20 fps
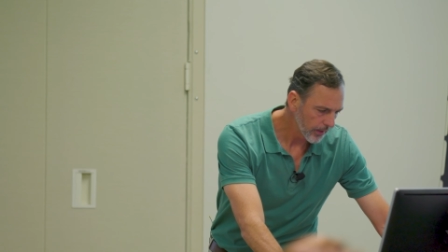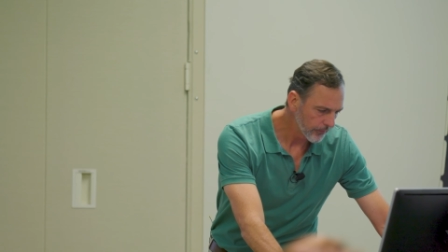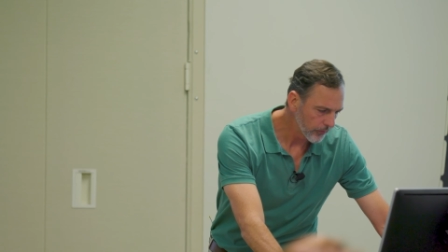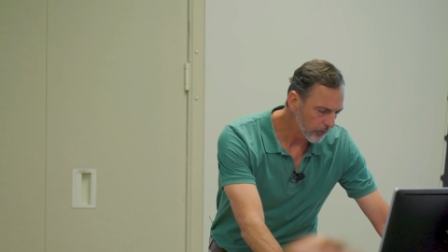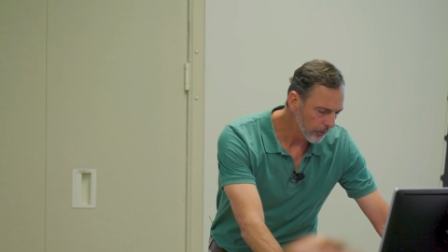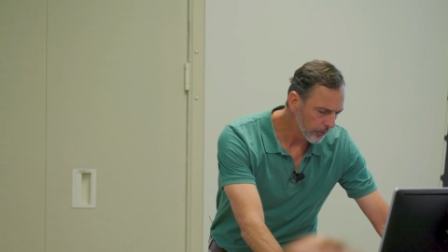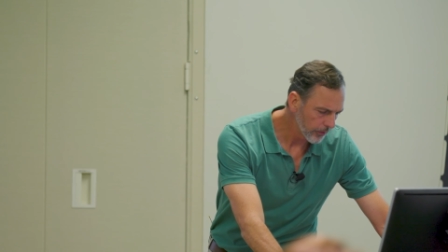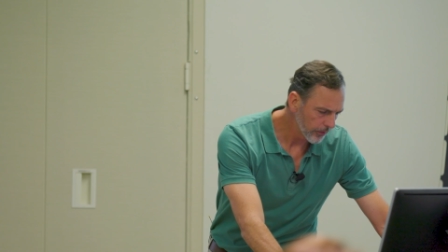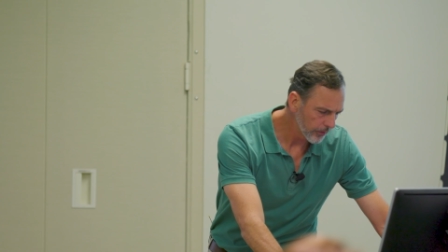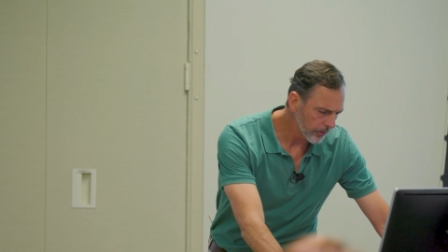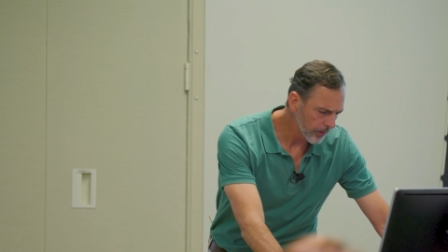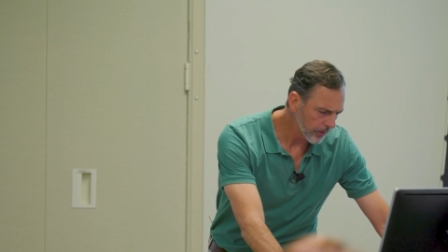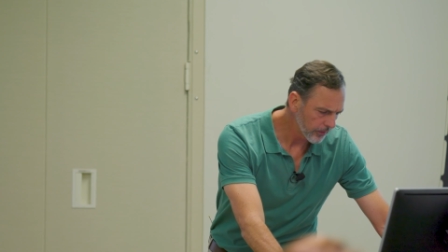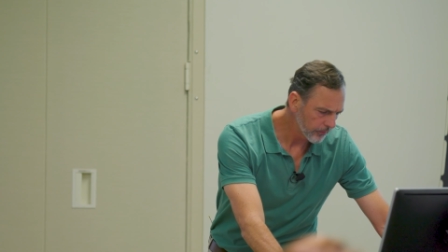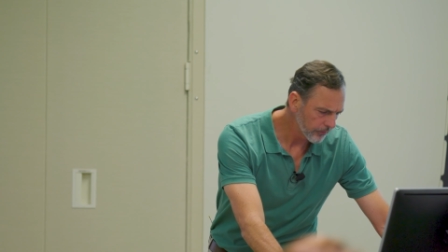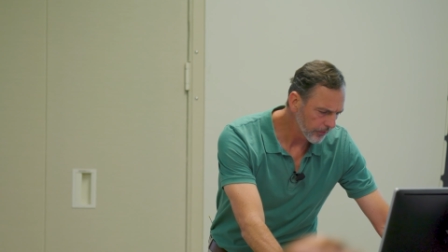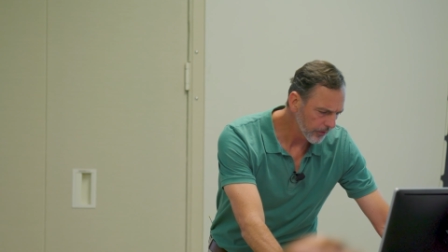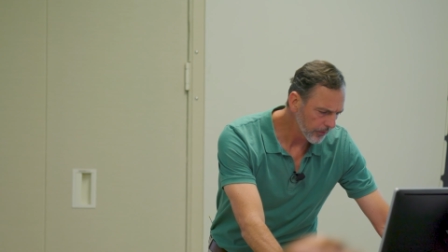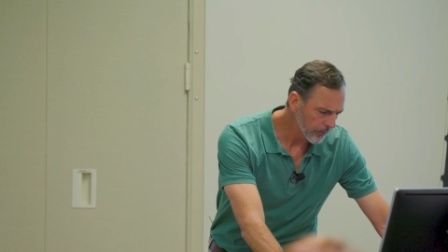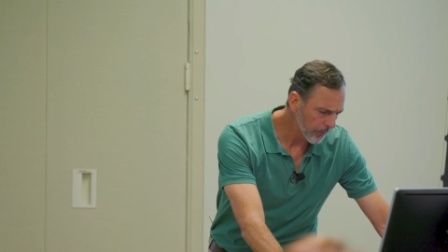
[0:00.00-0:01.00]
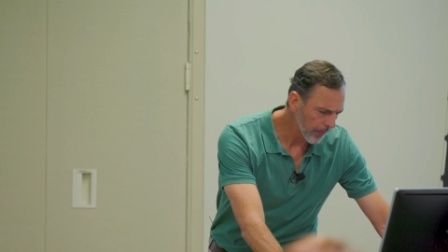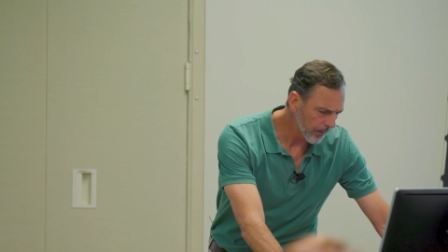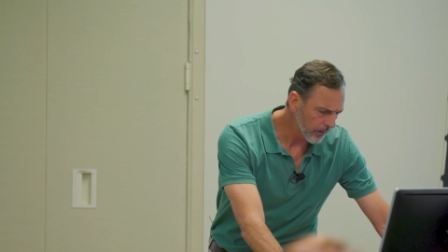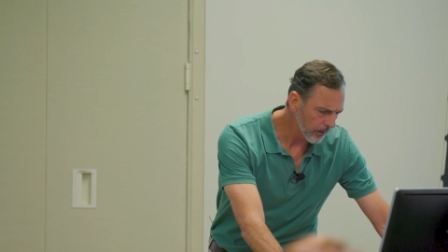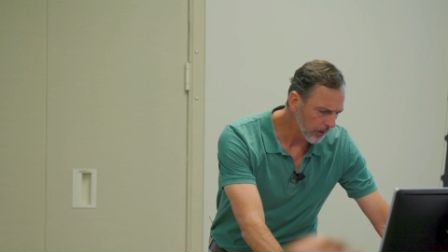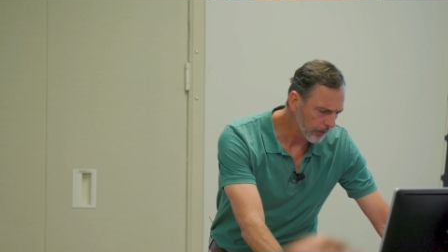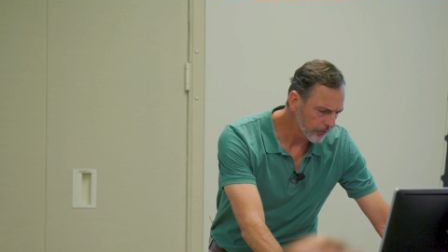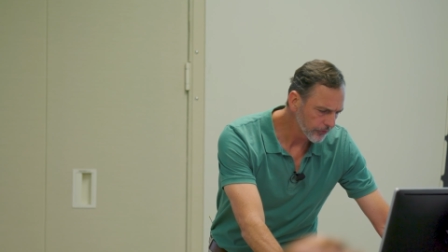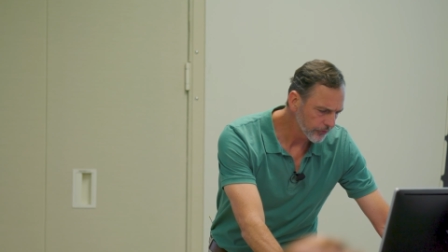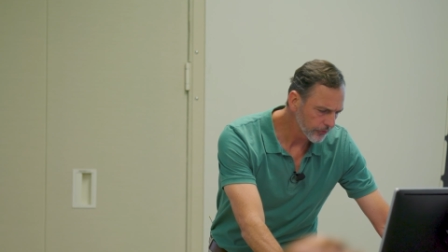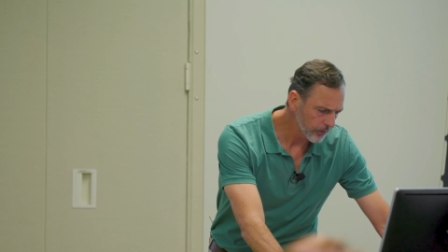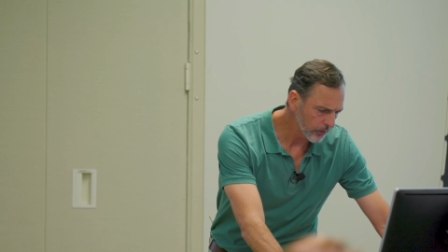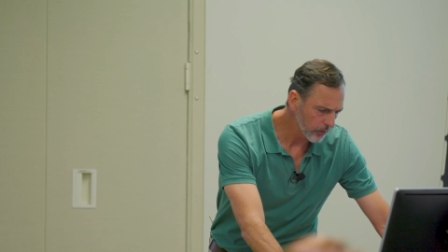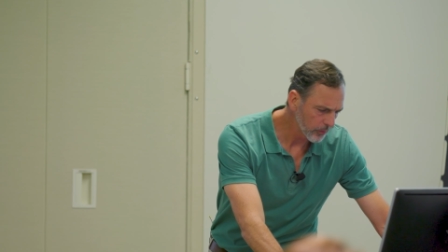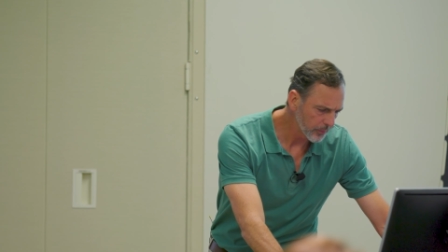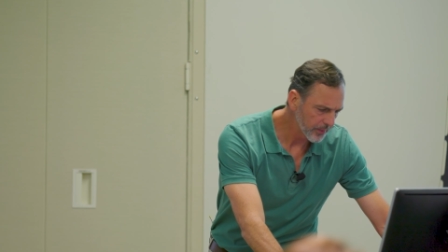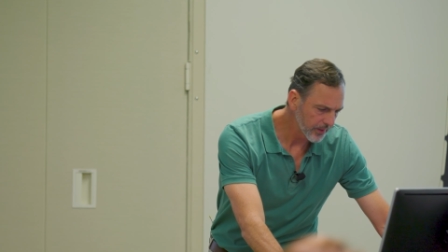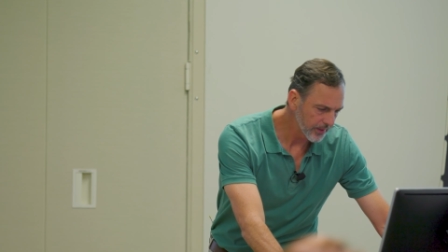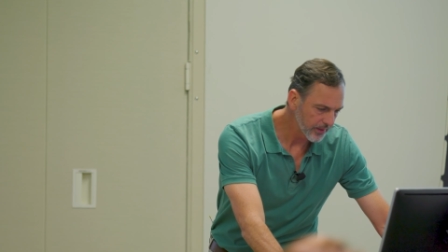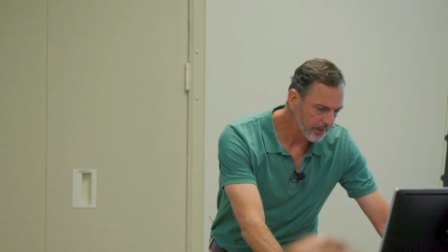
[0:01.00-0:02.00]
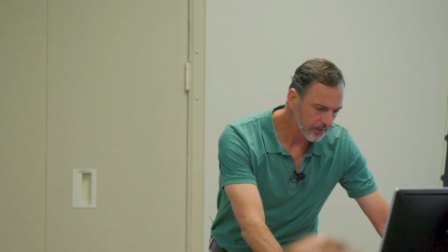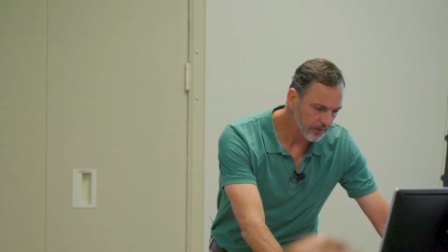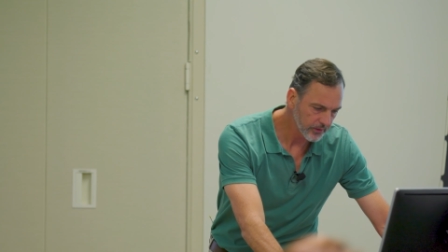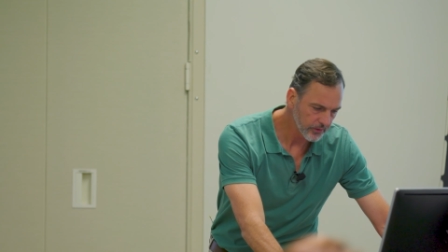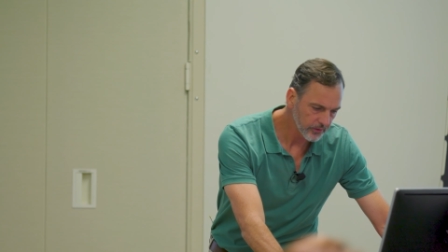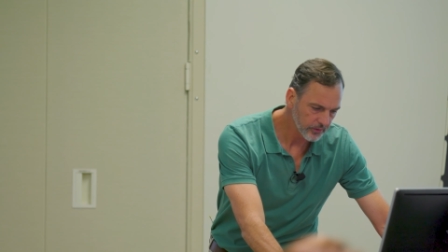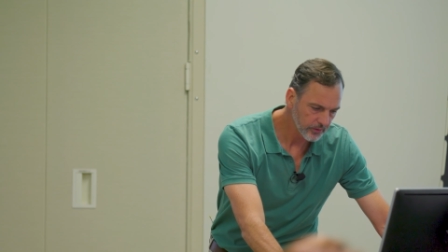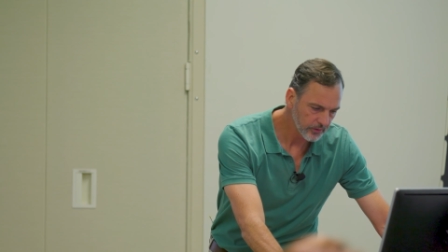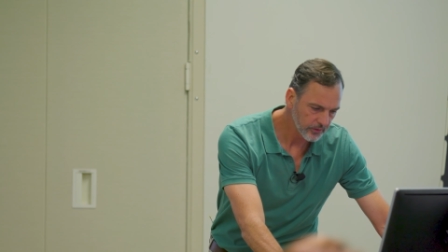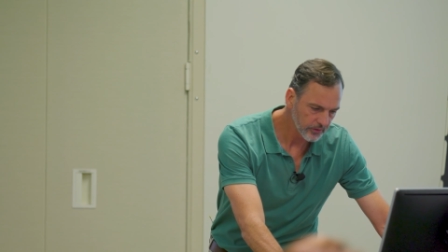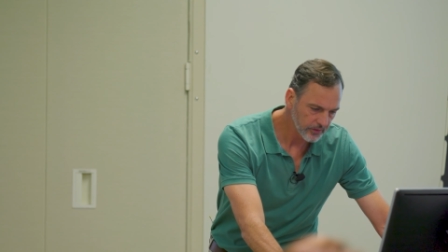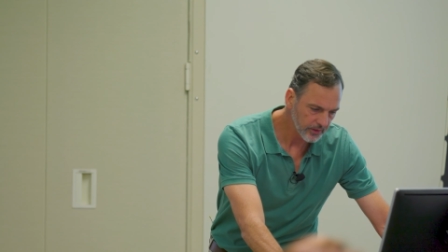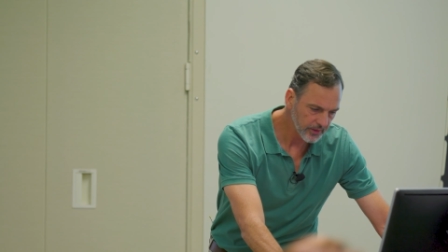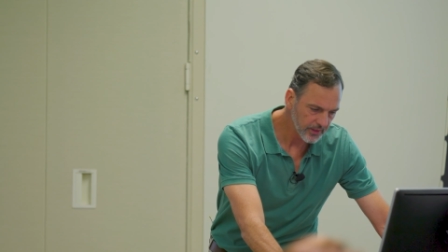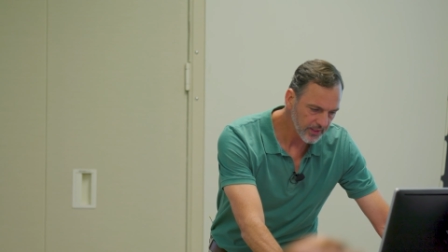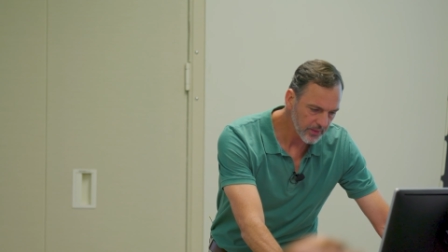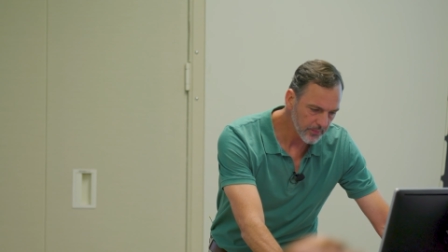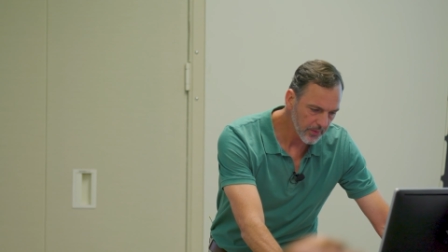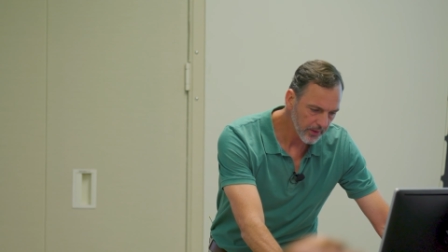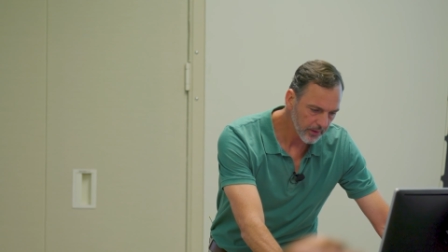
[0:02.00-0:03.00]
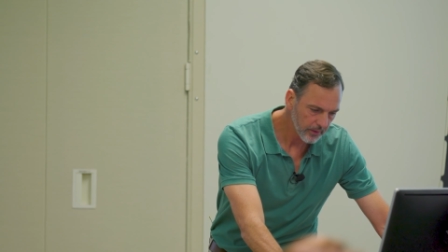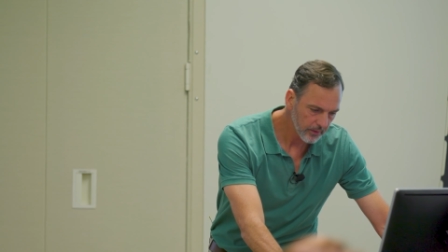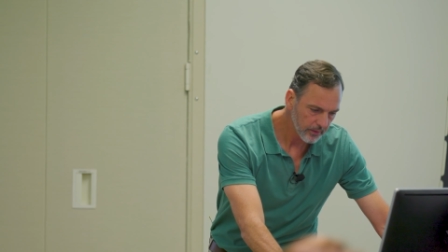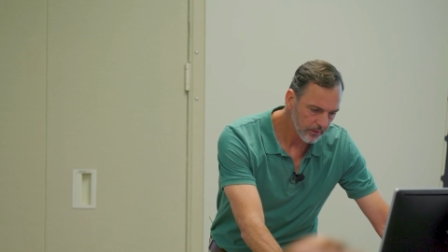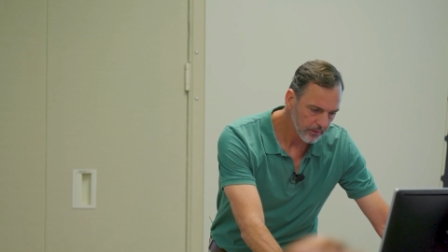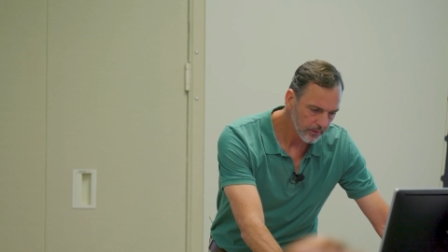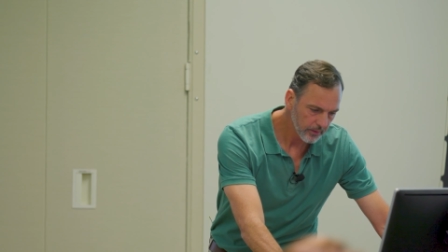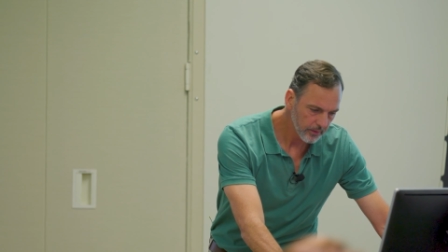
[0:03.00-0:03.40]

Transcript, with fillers: Have you heard of um, Australopithecus sediba?